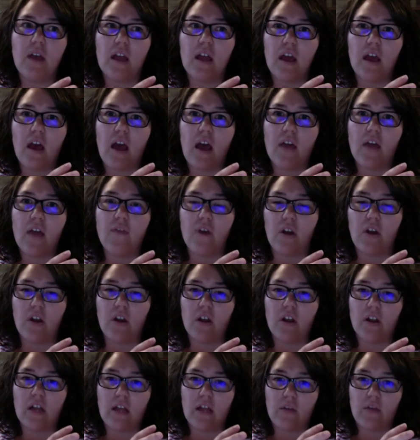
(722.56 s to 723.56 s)
I found
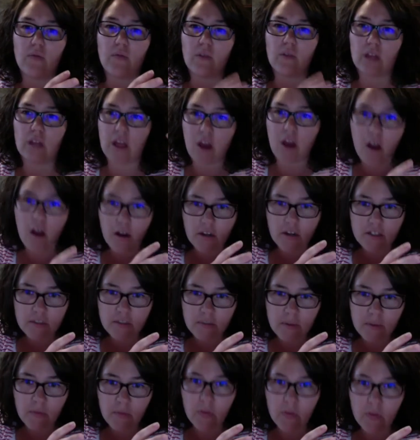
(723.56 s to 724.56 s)
it like really hard to
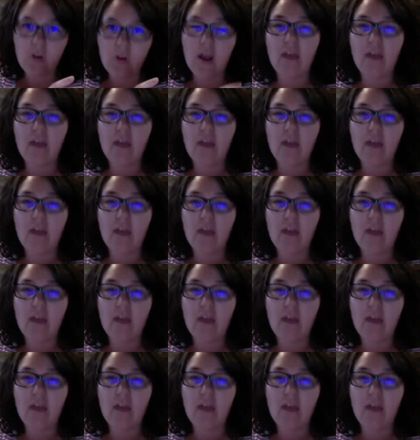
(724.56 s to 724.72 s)
be with her.